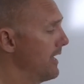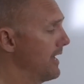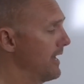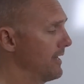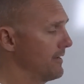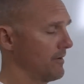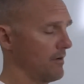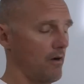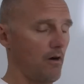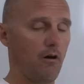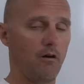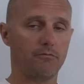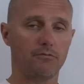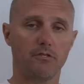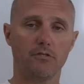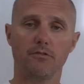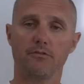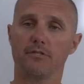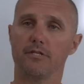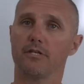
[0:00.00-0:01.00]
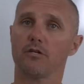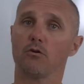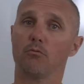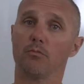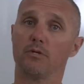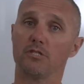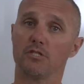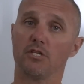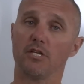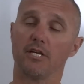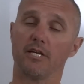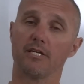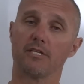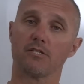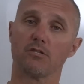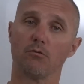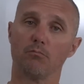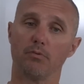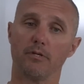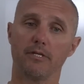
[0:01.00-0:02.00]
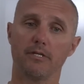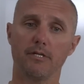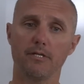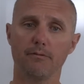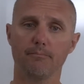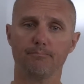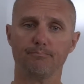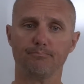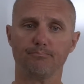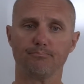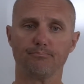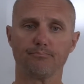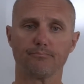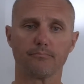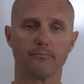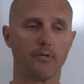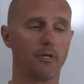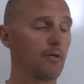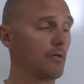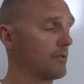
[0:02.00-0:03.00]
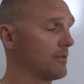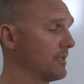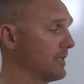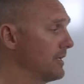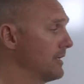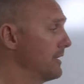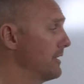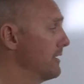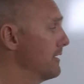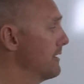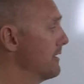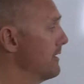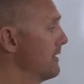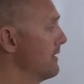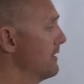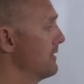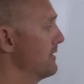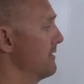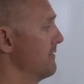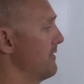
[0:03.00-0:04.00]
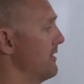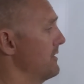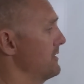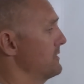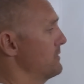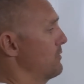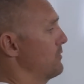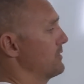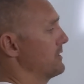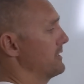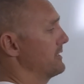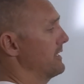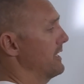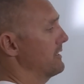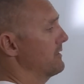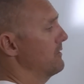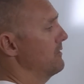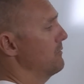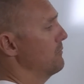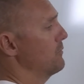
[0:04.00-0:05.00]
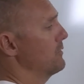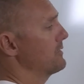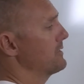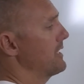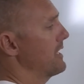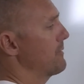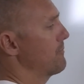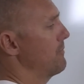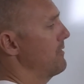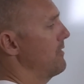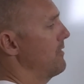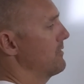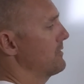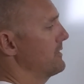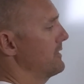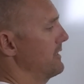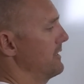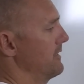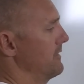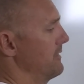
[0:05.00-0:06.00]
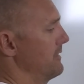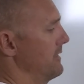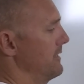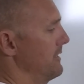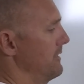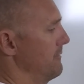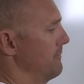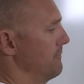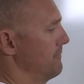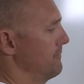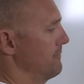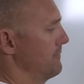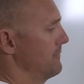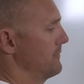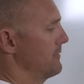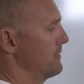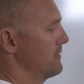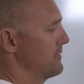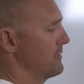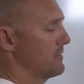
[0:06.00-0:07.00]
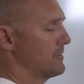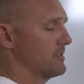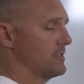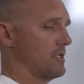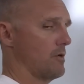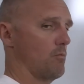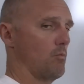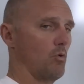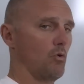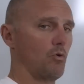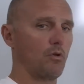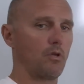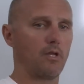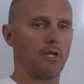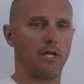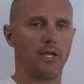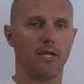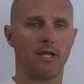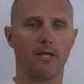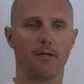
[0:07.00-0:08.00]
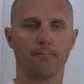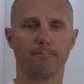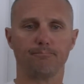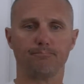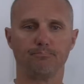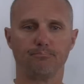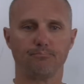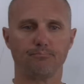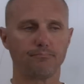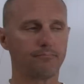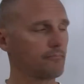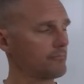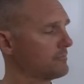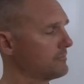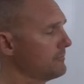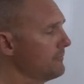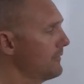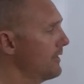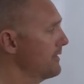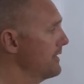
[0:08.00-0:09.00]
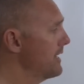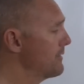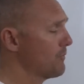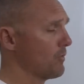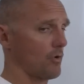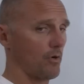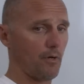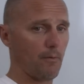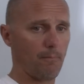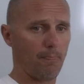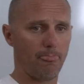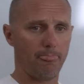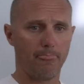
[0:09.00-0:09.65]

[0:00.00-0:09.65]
and after the commissioning is completed, the device or detector will take part in the sub one gig network.